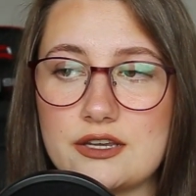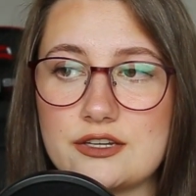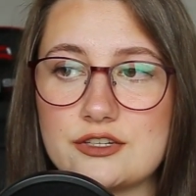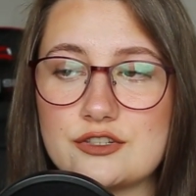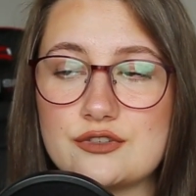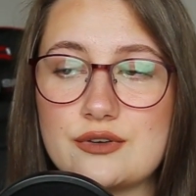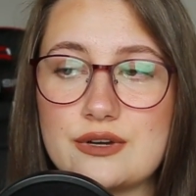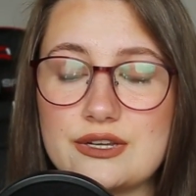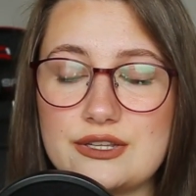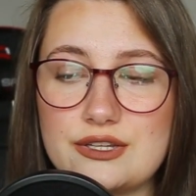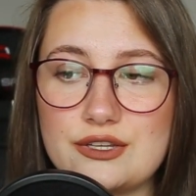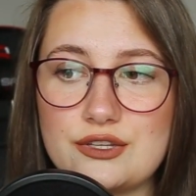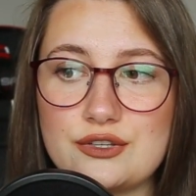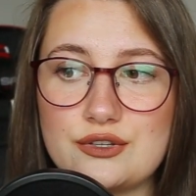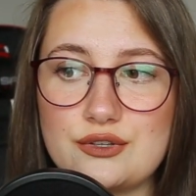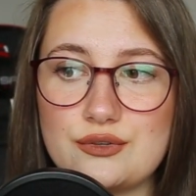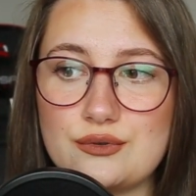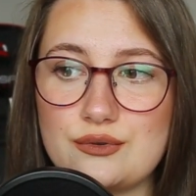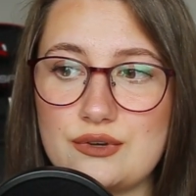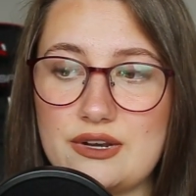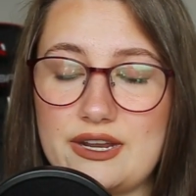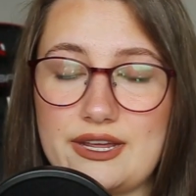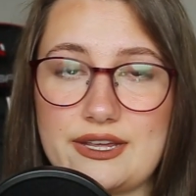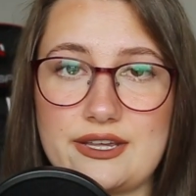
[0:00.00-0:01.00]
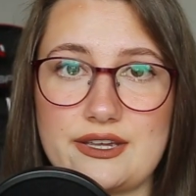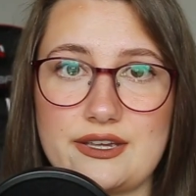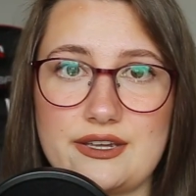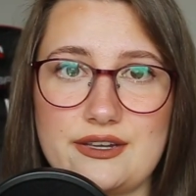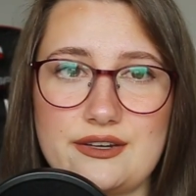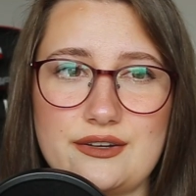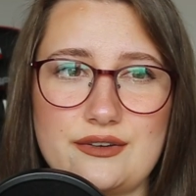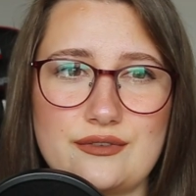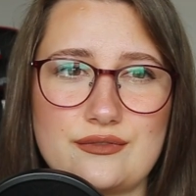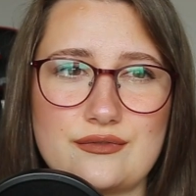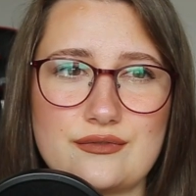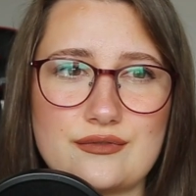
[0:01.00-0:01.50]
treating you like
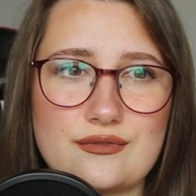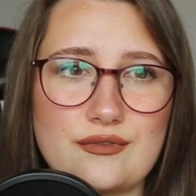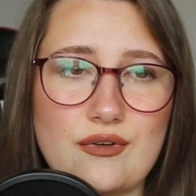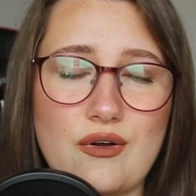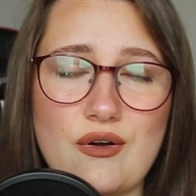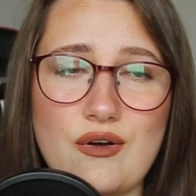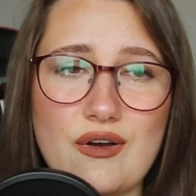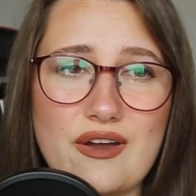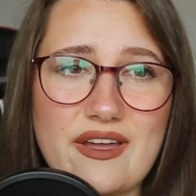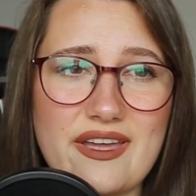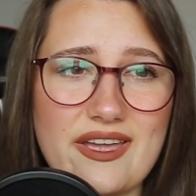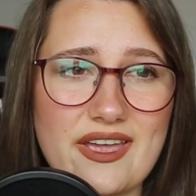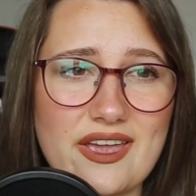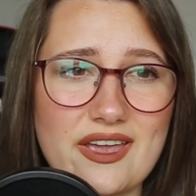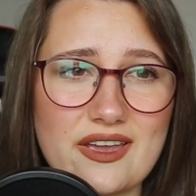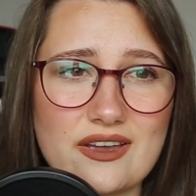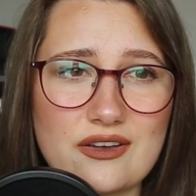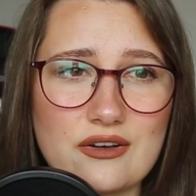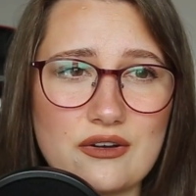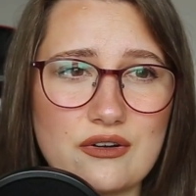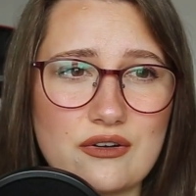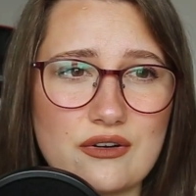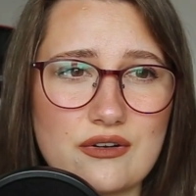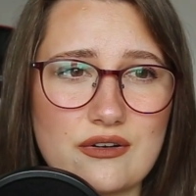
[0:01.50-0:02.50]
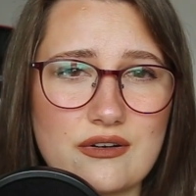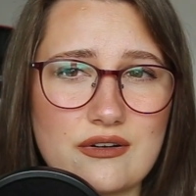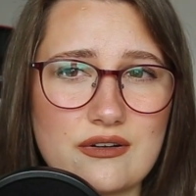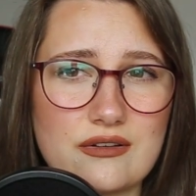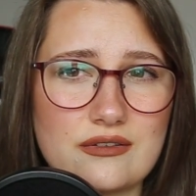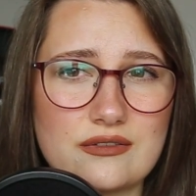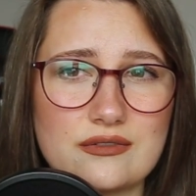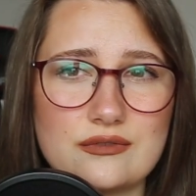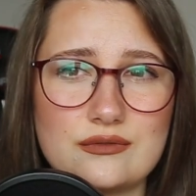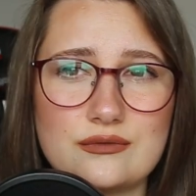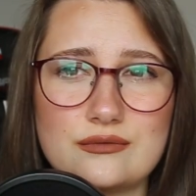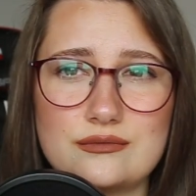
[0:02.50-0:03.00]
a raw egg,
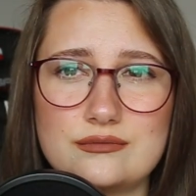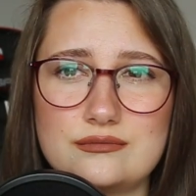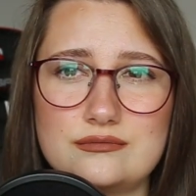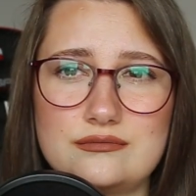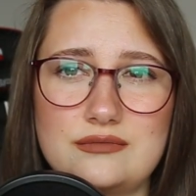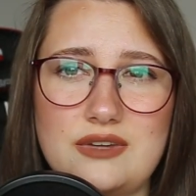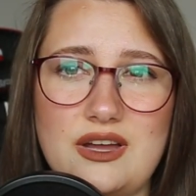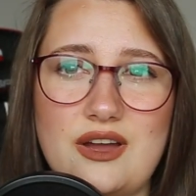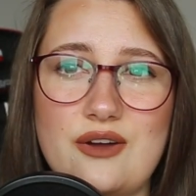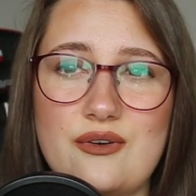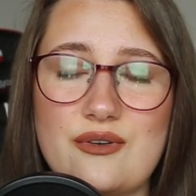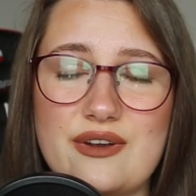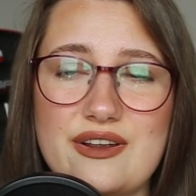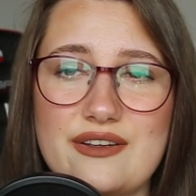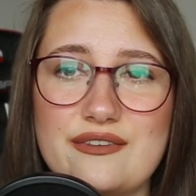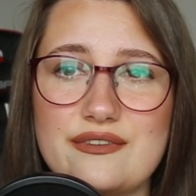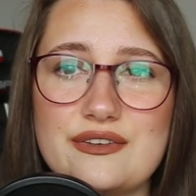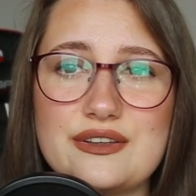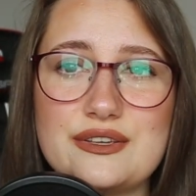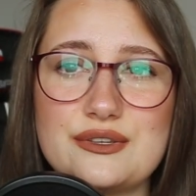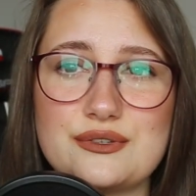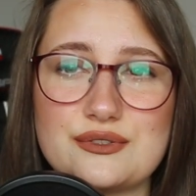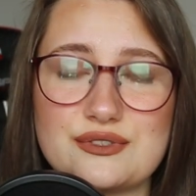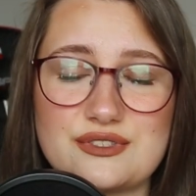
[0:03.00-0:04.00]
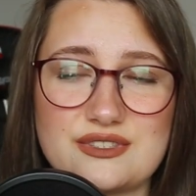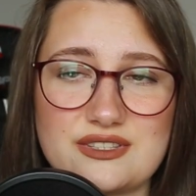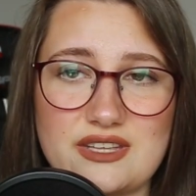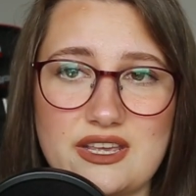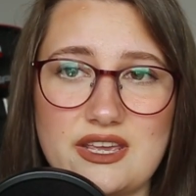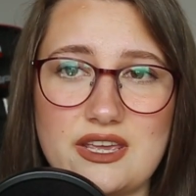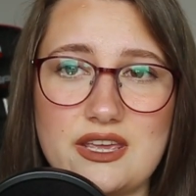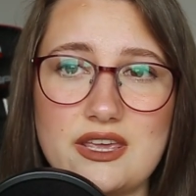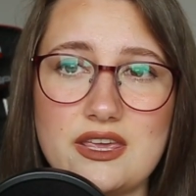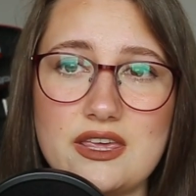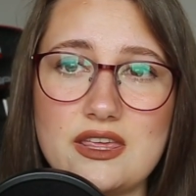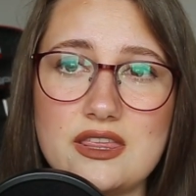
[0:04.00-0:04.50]
or however you
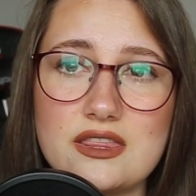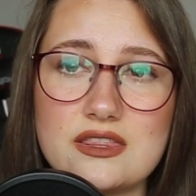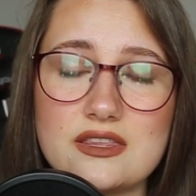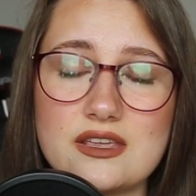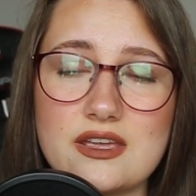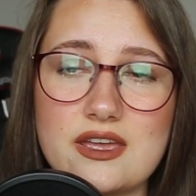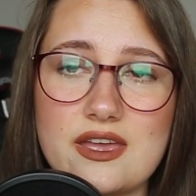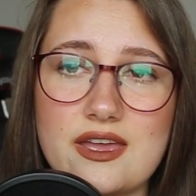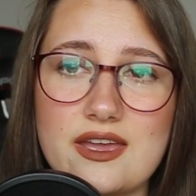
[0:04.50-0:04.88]
say it,